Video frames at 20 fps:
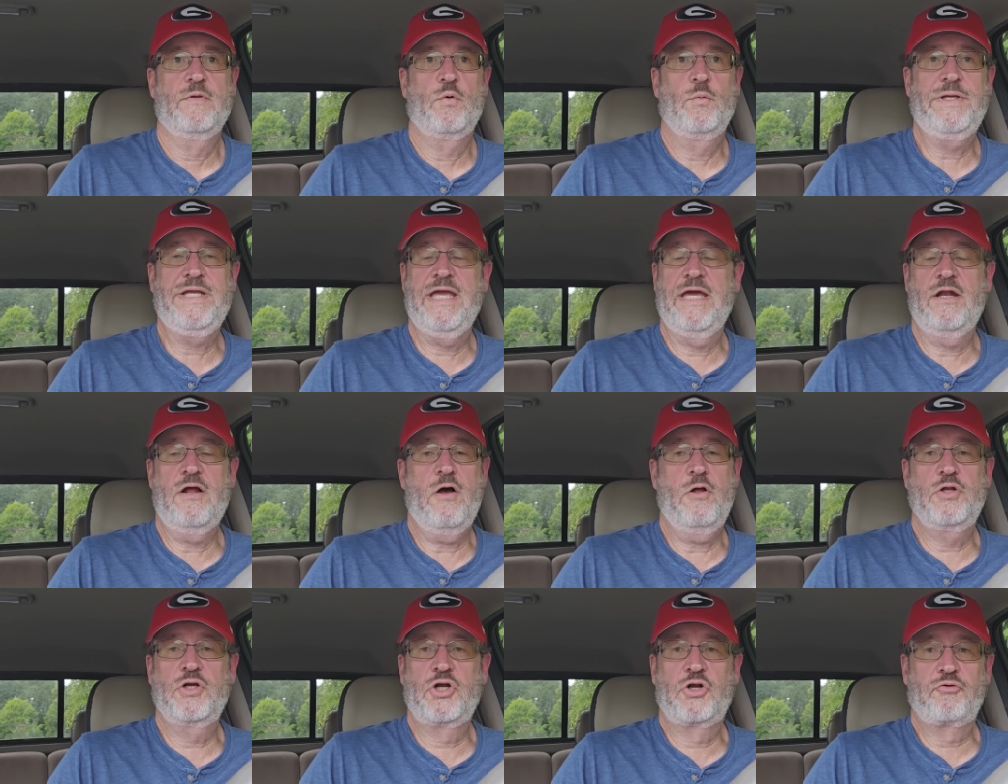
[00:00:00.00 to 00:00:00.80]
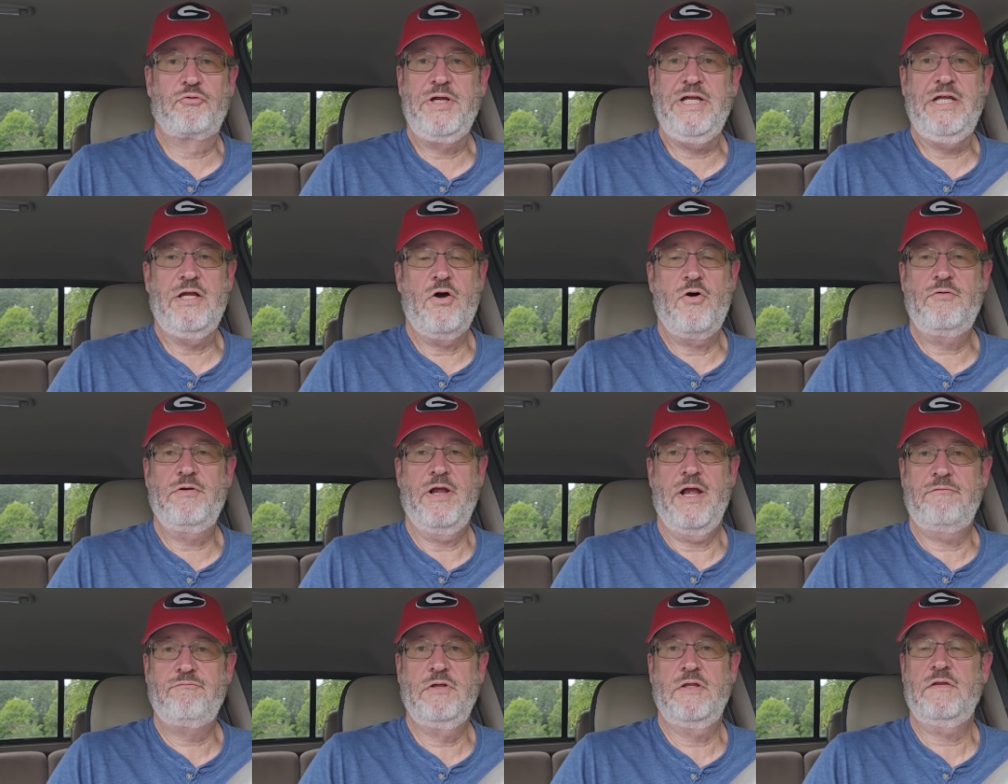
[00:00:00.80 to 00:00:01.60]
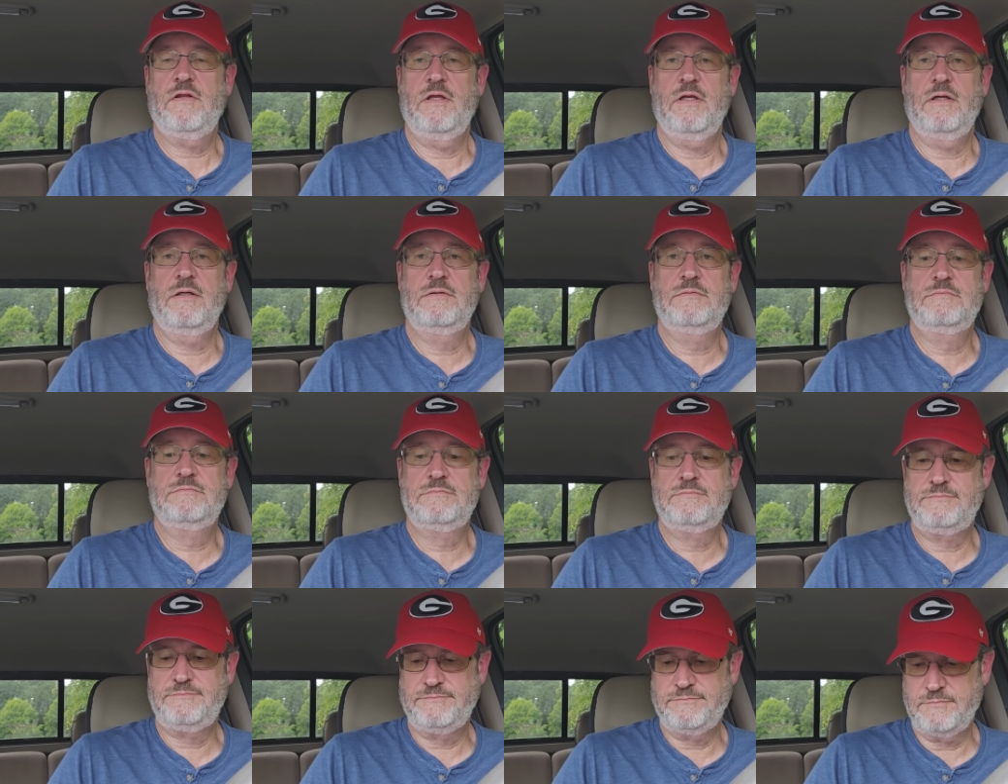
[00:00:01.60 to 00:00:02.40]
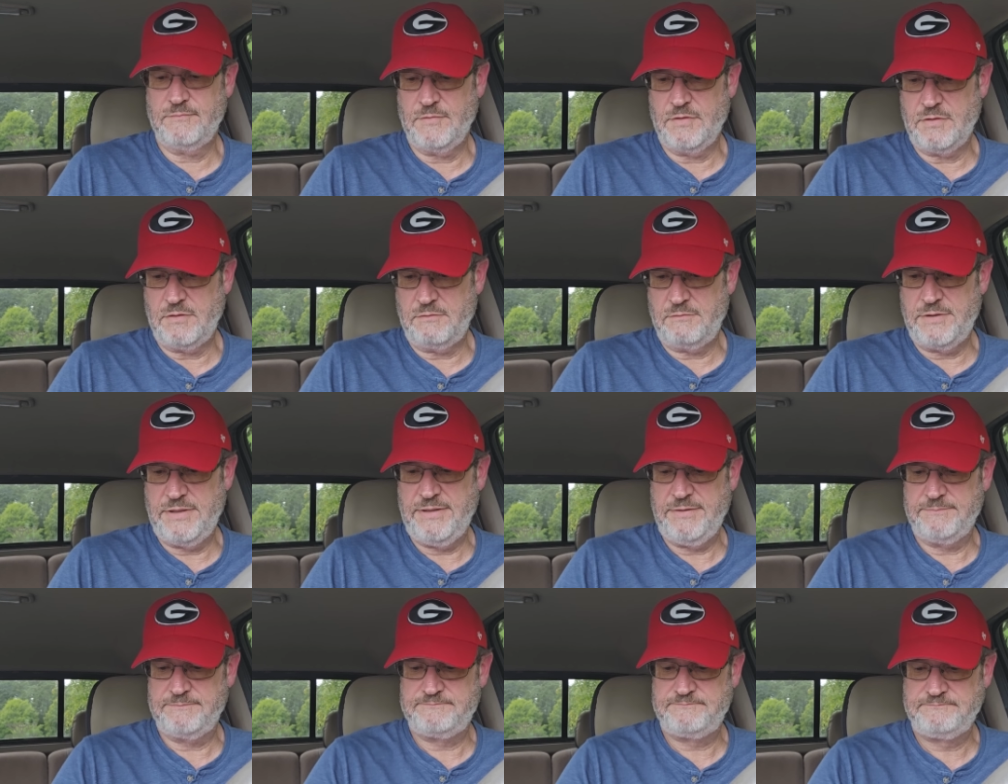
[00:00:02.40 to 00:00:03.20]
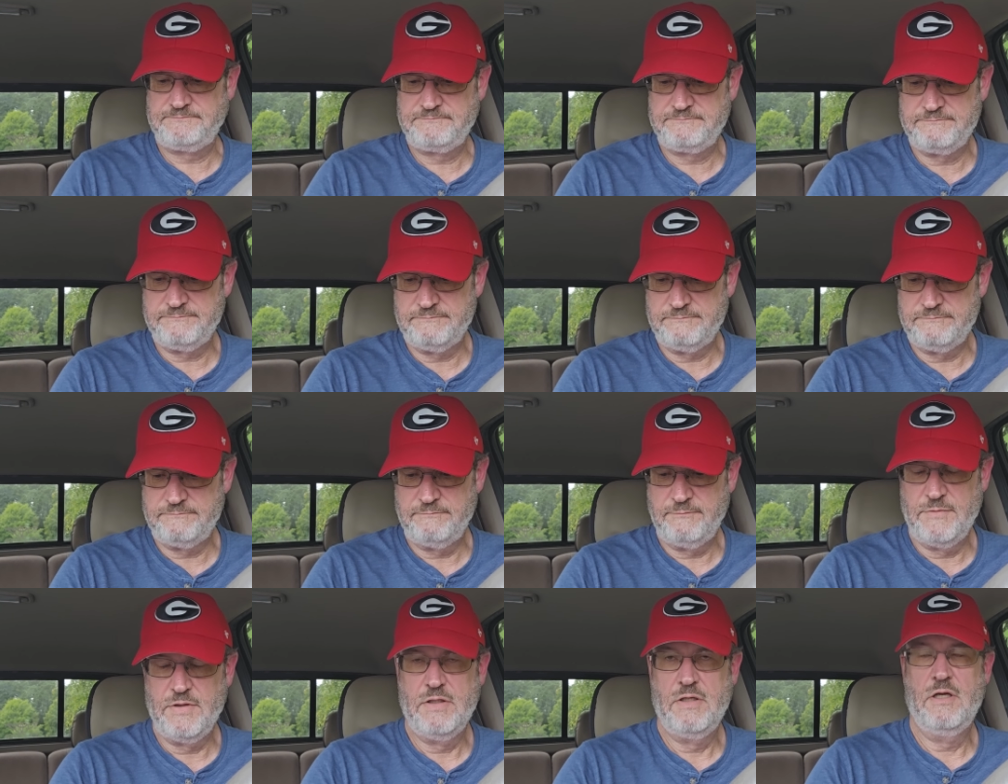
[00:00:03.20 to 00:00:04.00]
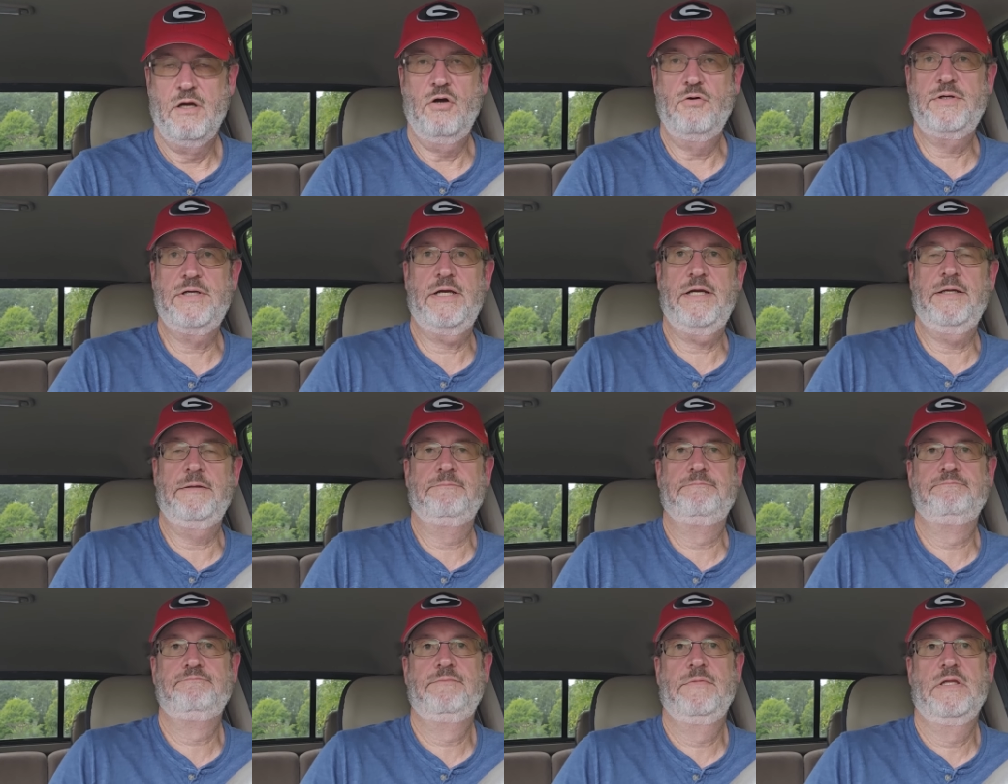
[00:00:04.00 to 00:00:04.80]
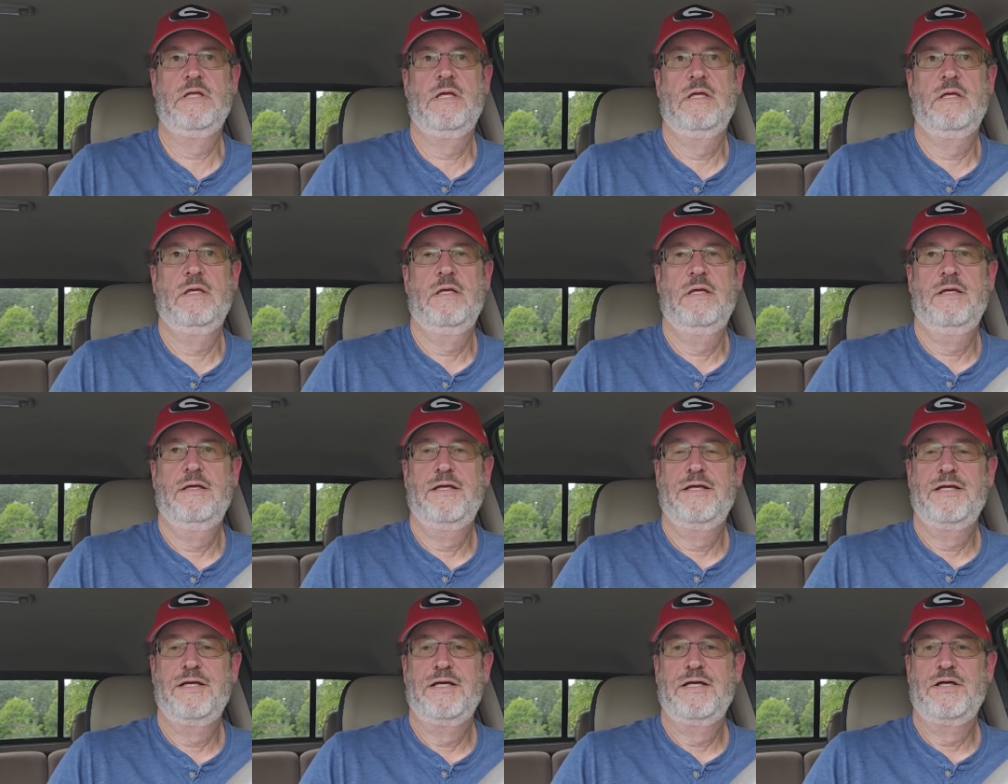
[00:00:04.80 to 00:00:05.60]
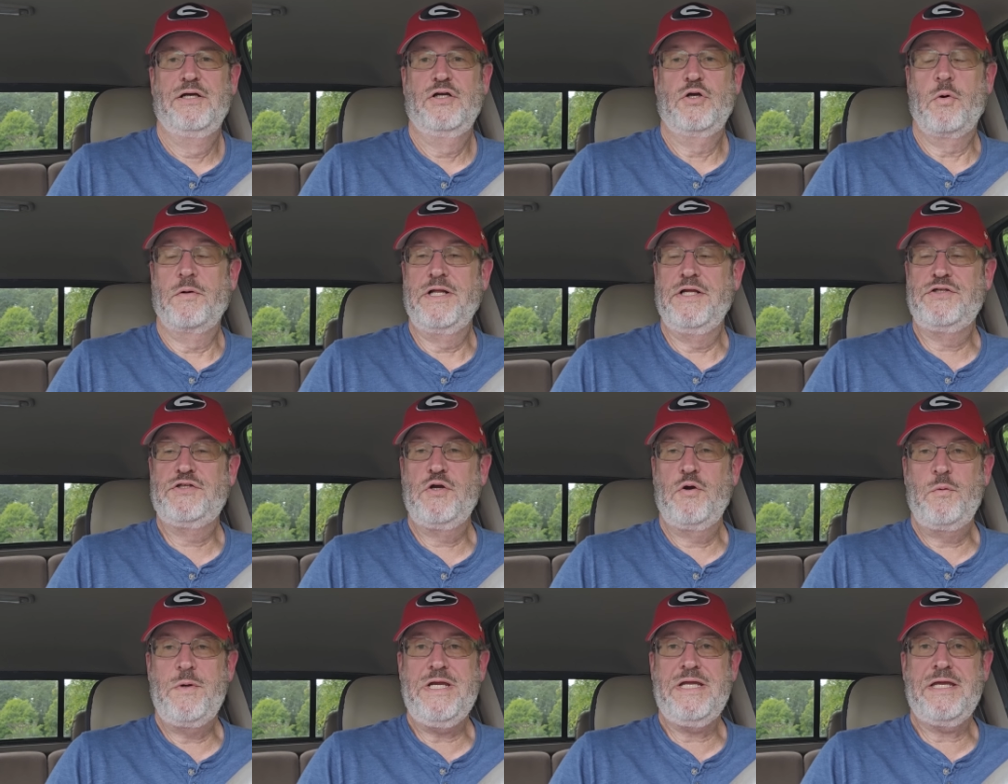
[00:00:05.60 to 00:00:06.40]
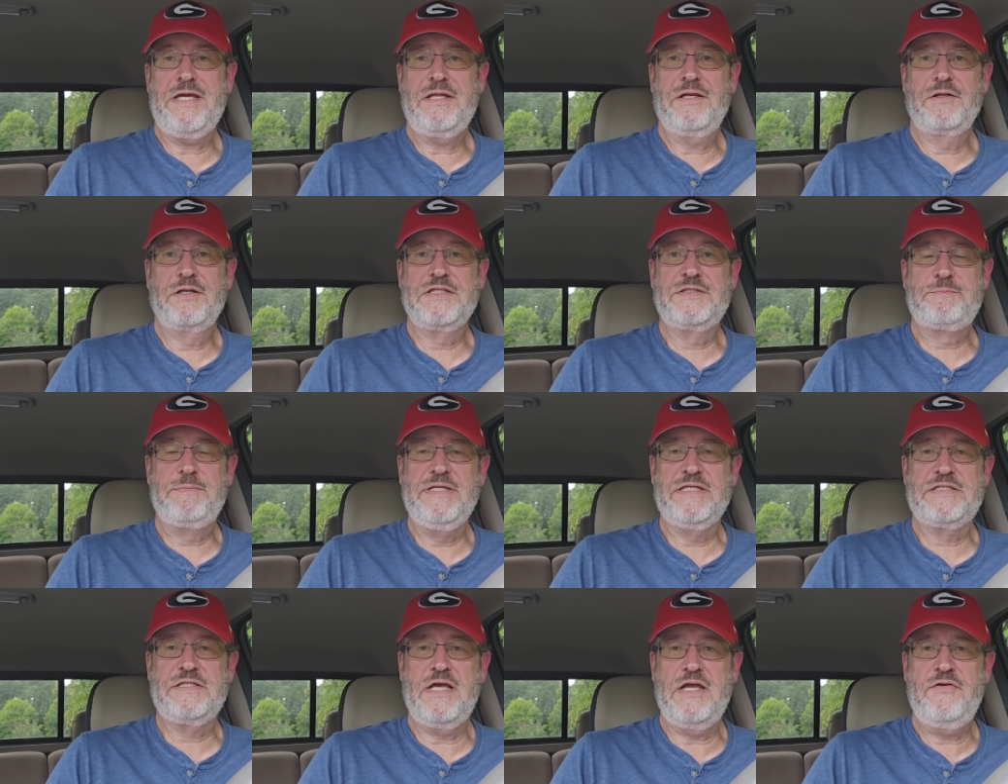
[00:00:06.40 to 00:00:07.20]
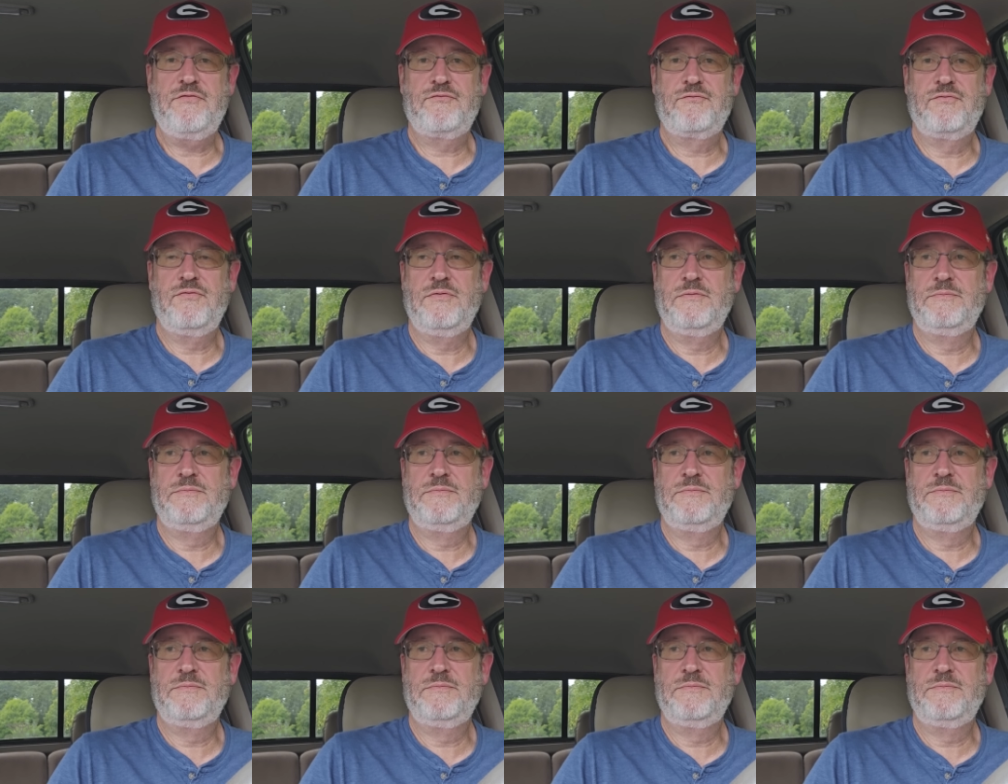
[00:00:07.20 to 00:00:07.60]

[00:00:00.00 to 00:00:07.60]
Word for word: We can't all agree on everything. All right? Okay. Going into a weekend, let's be safe.